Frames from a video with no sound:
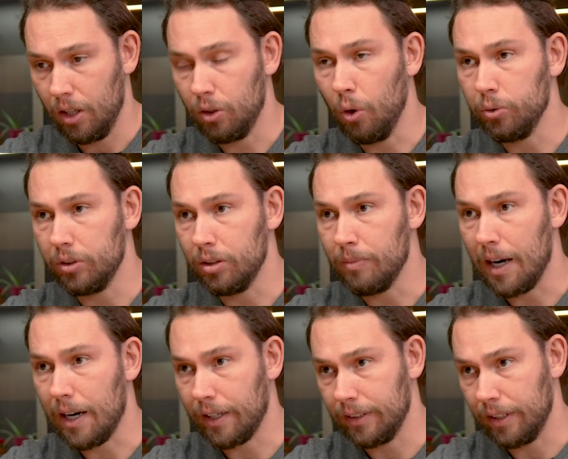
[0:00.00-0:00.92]
go to the
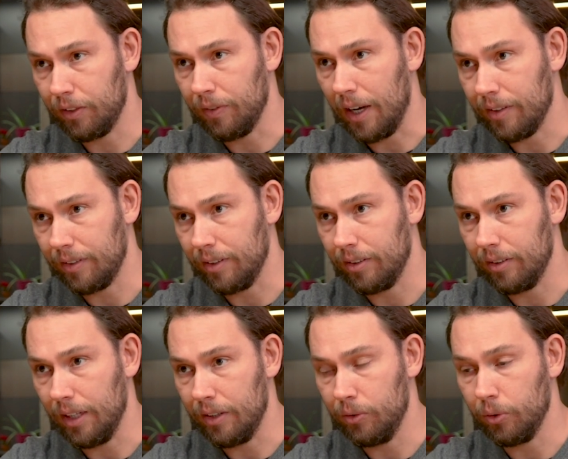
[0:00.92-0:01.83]
market as fast
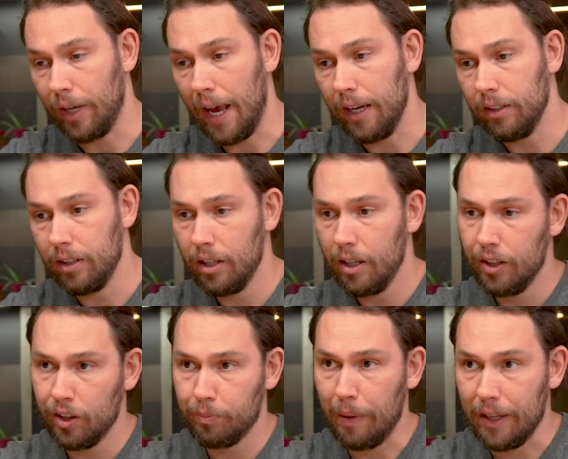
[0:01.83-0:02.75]
as you can,
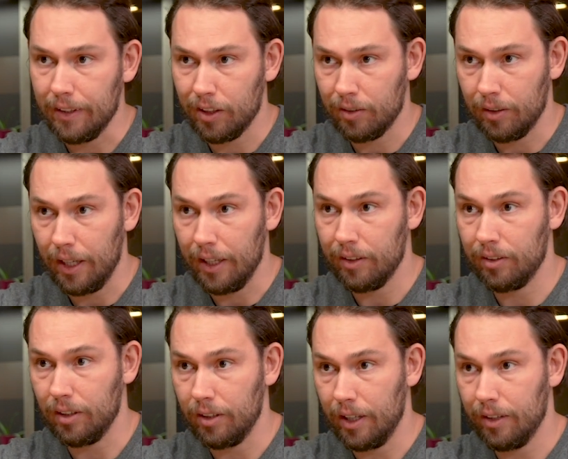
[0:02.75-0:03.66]
spend
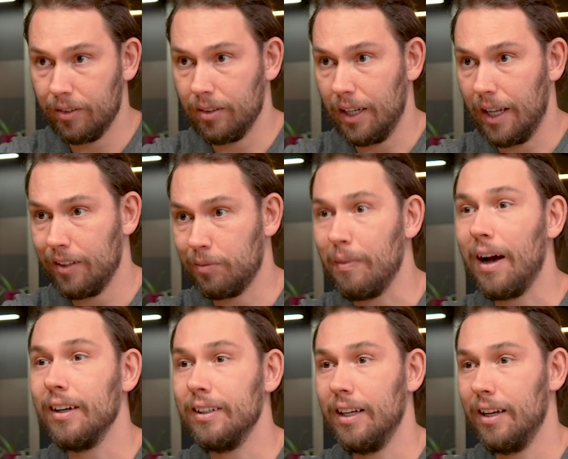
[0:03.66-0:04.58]
as less
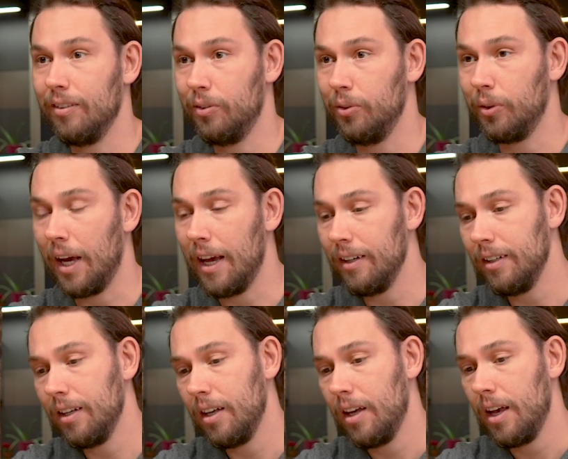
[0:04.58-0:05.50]
money as you
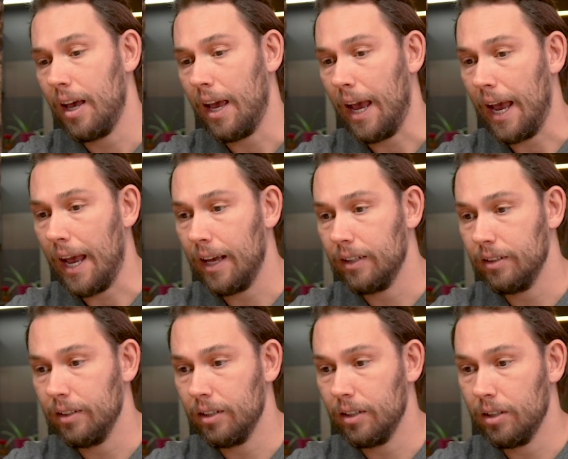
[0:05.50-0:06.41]
can,
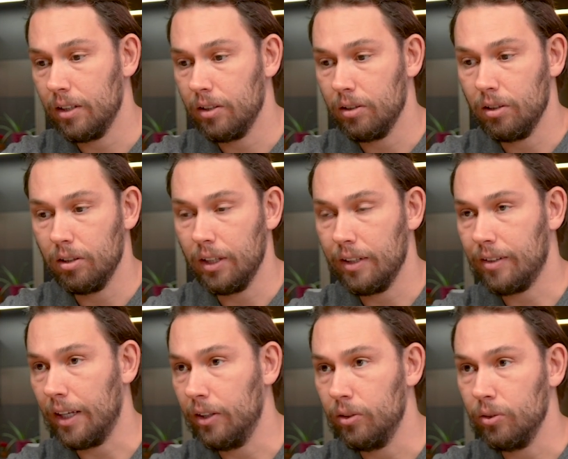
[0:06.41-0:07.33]
and let's
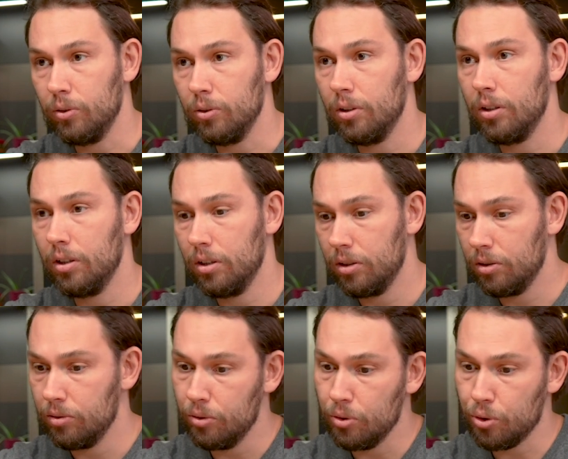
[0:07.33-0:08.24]
say you
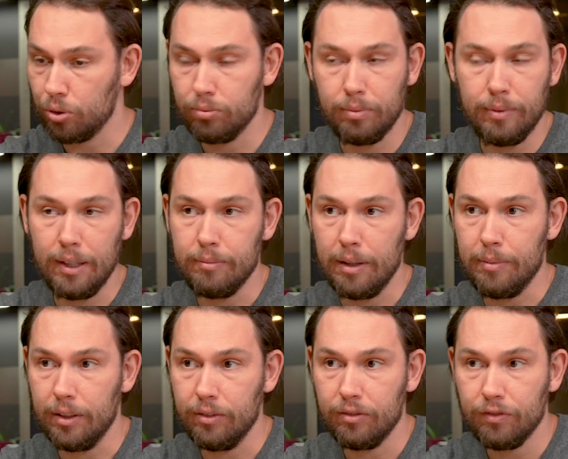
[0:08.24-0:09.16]
should
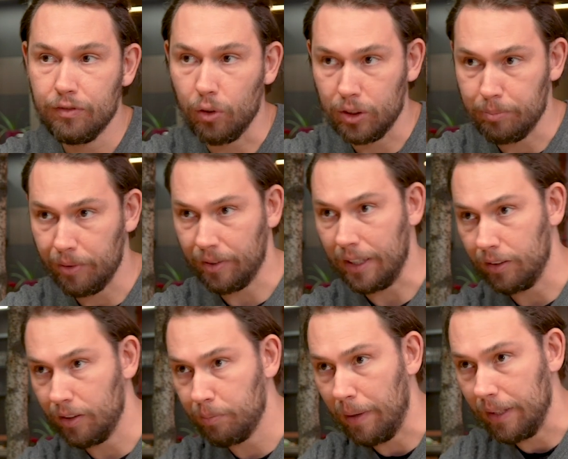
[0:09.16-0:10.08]
maybe
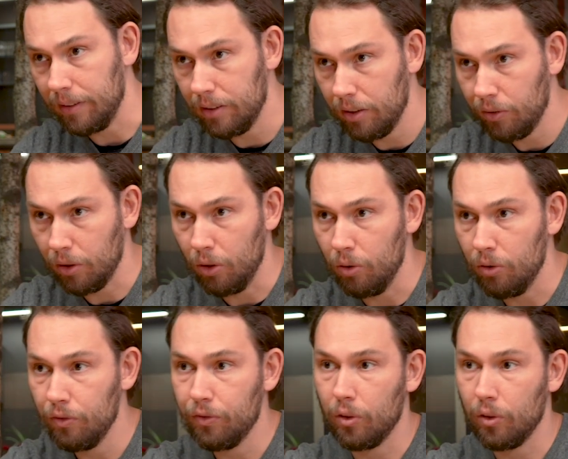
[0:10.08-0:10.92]
40% spend. So